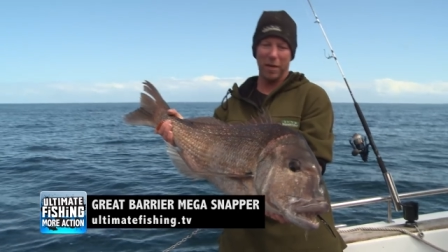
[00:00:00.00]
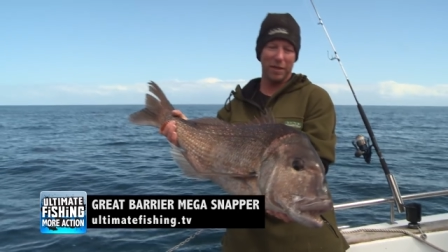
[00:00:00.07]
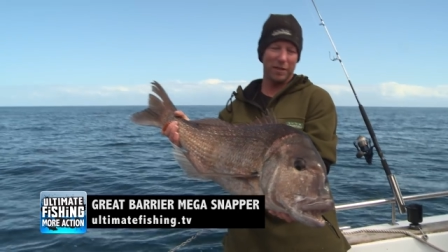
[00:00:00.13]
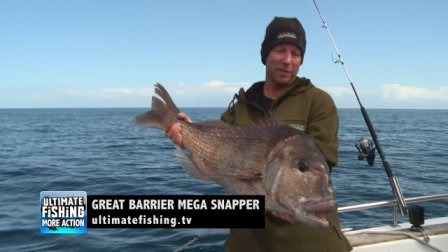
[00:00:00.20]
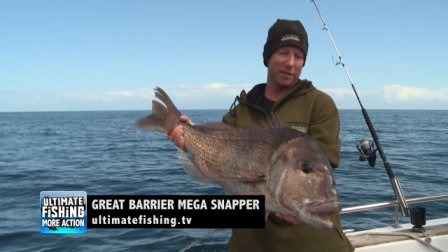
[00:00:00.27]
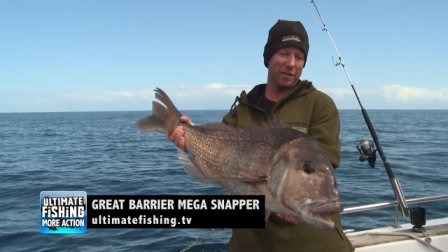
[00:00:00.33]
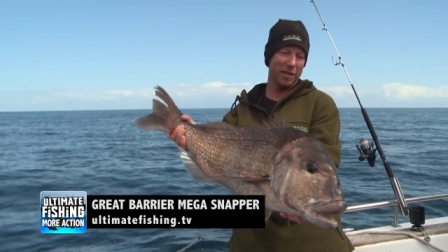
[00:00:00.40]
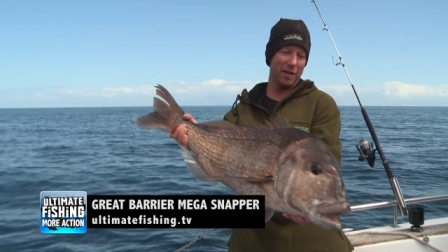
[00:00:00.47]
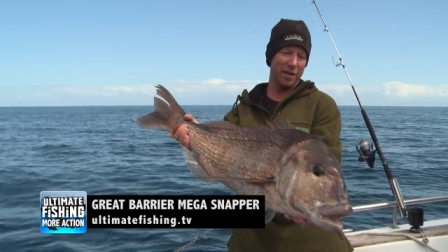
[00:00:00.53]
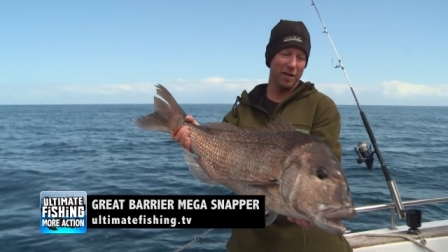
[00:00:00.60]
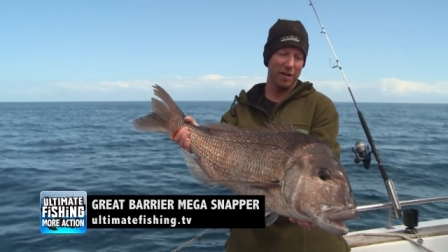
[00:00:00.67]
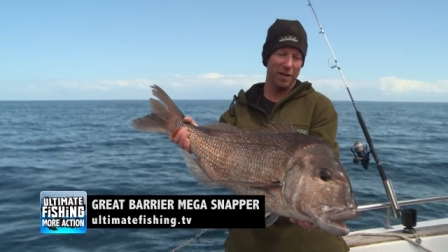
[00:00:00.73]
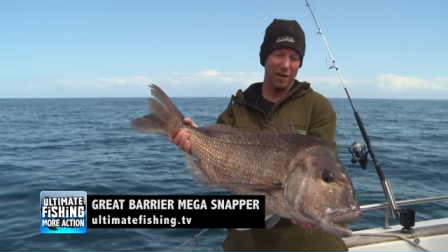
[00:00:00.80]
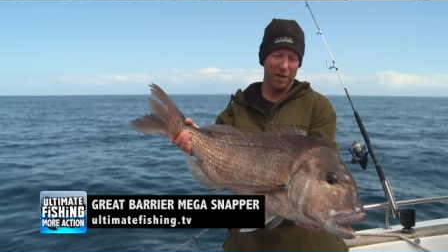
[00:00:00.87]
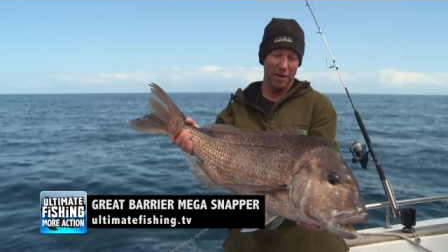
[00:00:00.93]
is exclusive
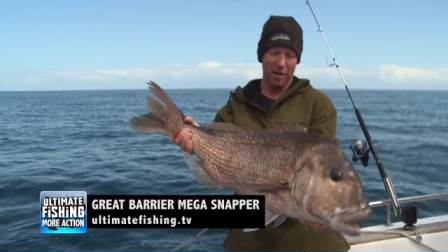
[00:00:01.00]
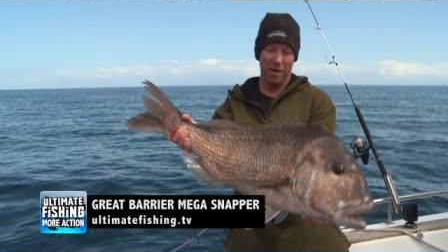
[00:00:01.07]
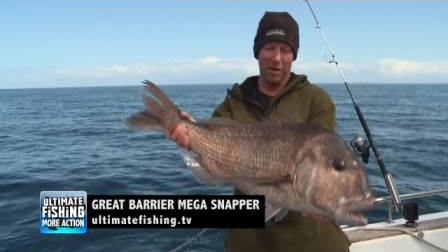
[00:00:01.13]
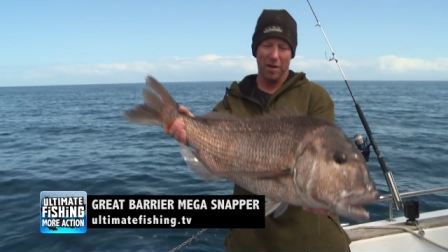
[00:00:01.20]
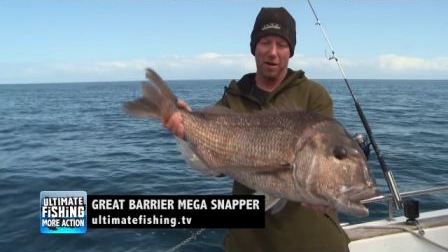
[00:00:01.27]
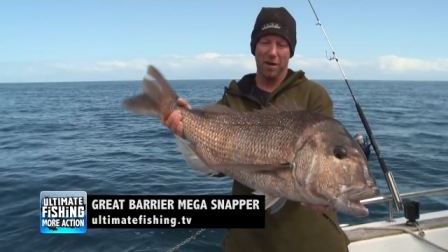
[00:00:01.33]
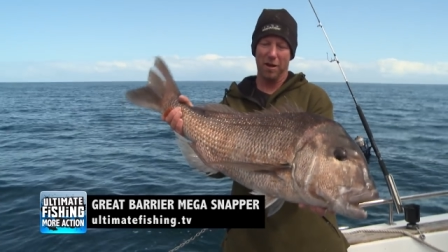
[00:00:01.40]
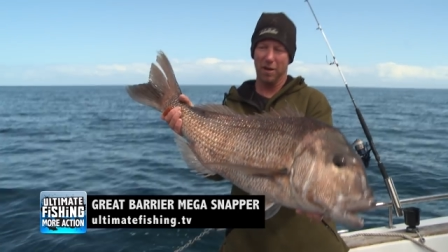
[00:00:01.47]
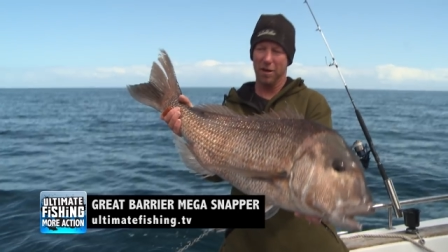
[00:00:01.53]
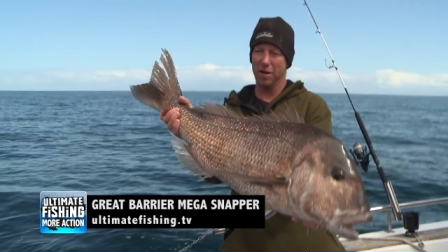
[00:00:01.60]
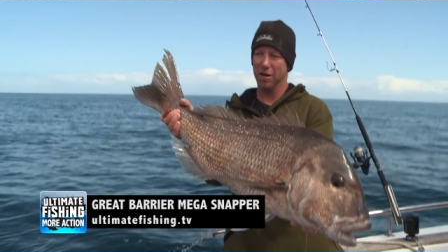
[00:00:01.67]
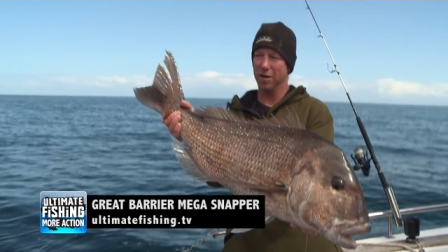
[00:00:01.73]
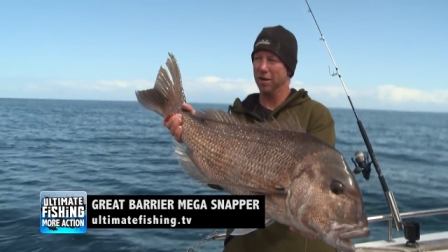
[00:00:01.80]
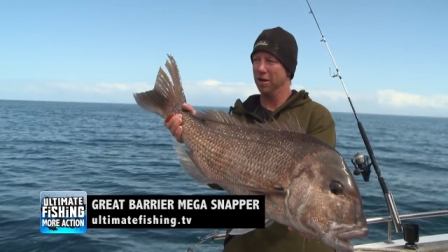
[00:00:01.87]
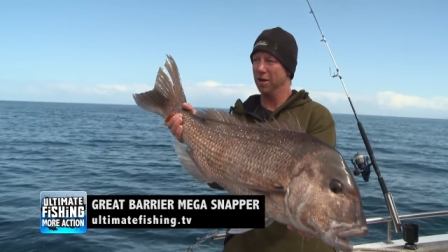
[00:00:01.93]
and free
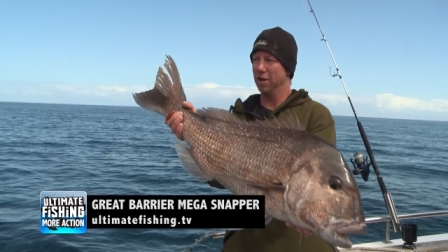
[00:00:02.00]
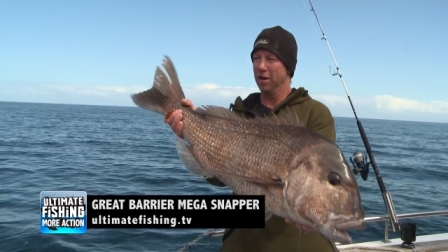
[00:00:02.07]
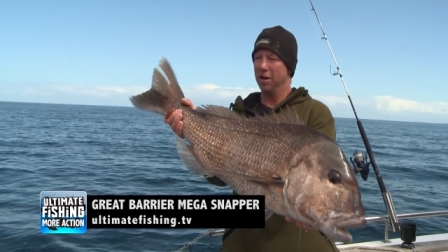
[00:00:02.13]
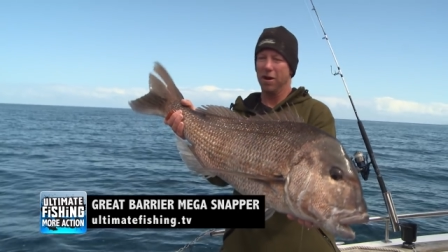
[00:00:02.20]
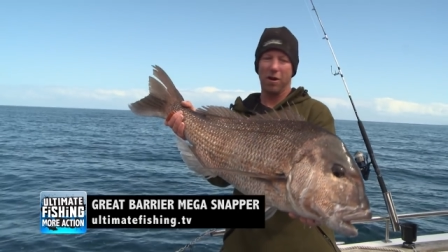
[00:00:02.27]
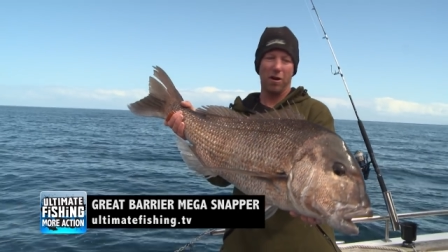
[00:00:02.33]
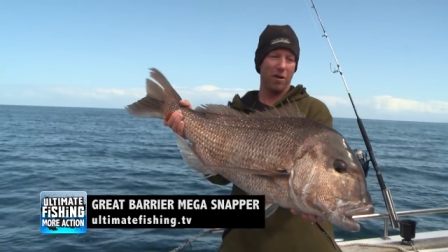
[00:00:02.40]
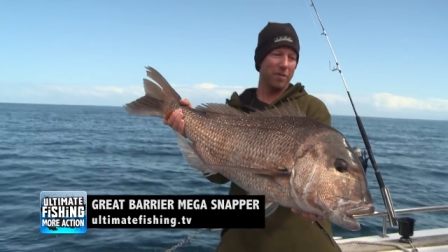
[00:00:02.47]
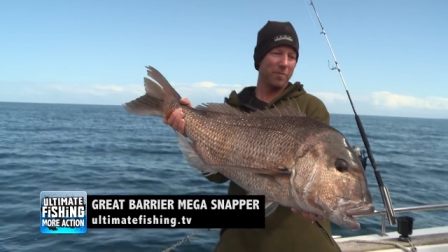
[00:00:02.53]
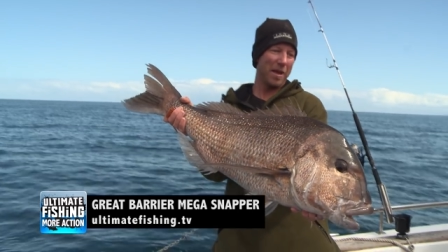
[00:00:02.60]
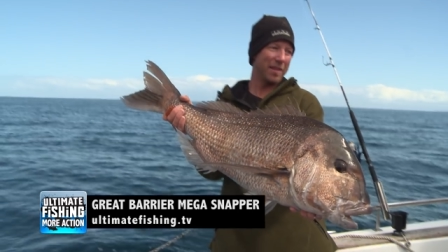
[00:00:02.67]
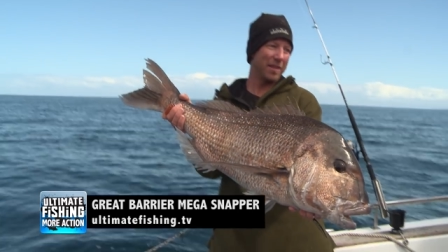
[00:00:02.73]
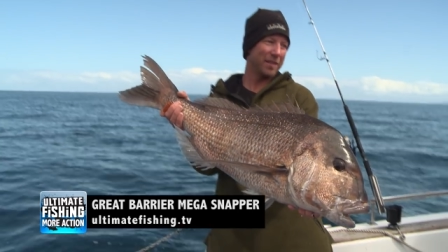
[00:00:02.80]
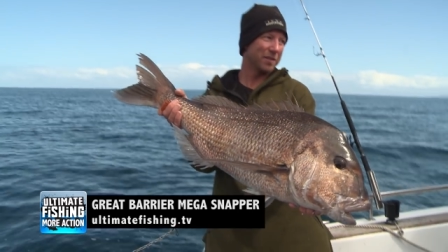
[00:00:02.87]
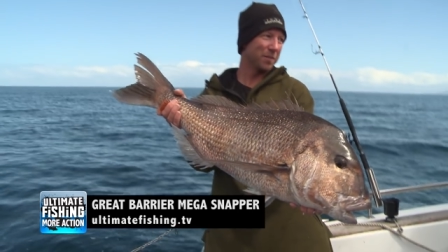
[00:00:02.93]
right now oh, on
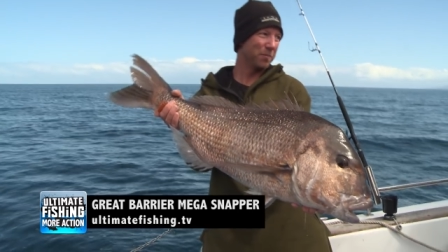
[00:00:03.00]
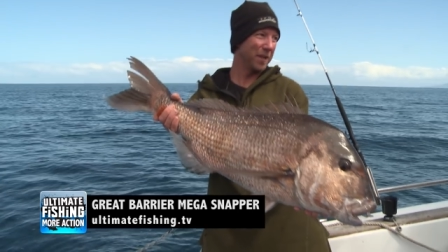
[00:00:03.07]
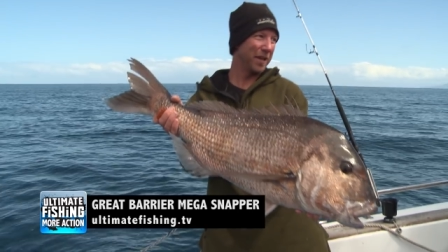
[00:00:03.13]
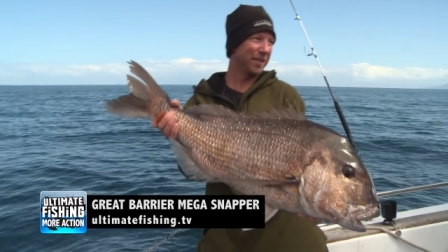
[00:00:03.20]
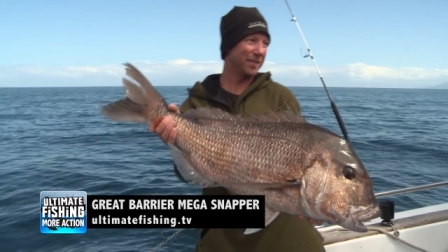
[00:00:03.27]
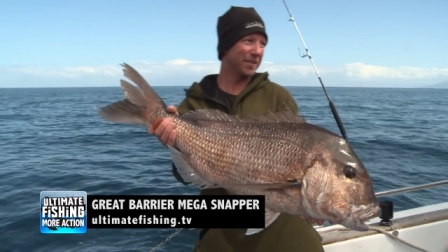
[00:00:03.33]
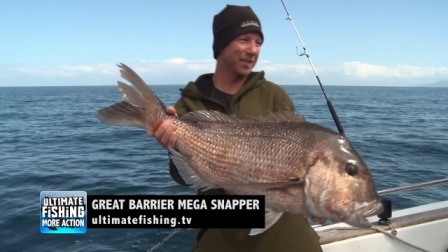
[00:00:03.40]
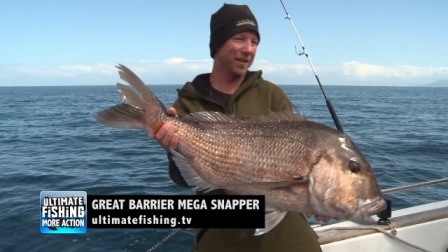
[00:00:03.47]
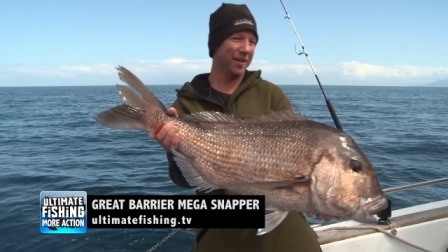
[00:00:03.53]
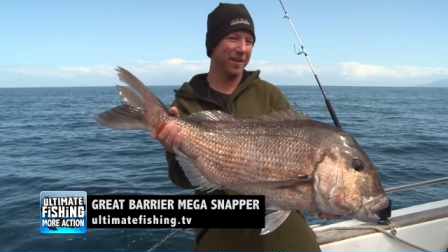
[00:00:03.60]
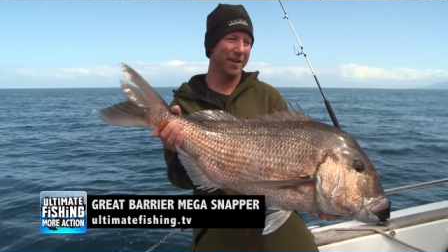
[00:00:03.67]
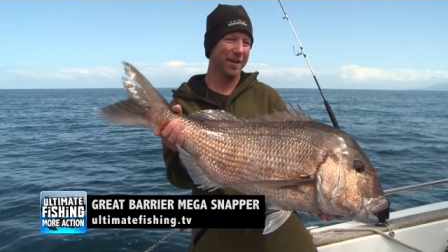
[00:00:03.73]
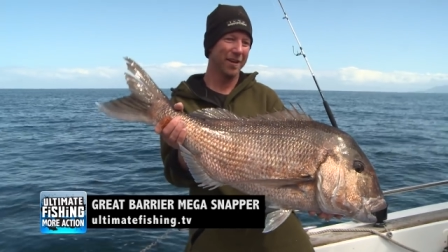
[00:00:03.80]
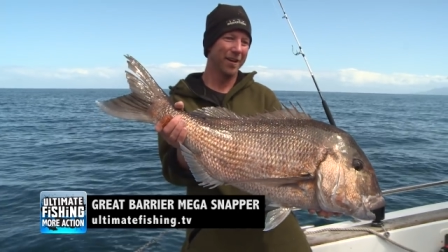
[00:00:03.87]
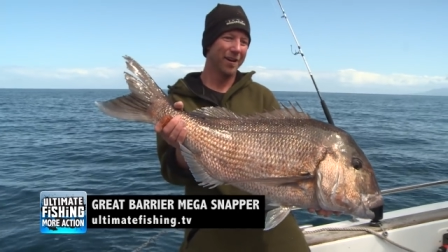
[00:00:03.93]
ultimate fishing
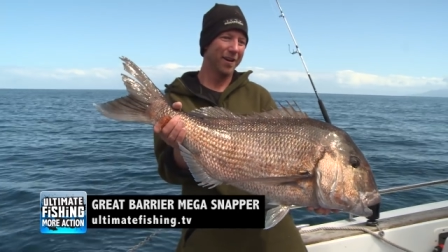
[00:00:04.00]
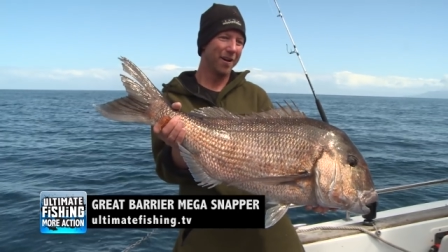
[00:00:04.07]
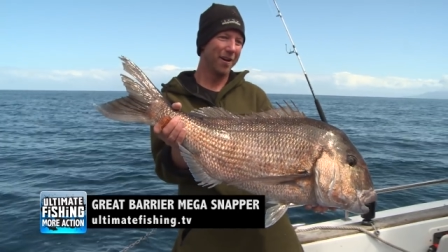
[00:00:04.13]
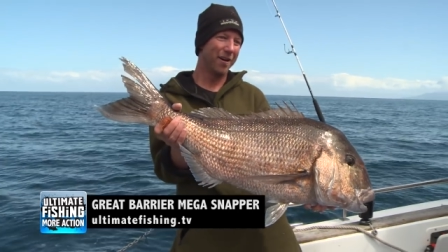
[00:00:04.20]
dot t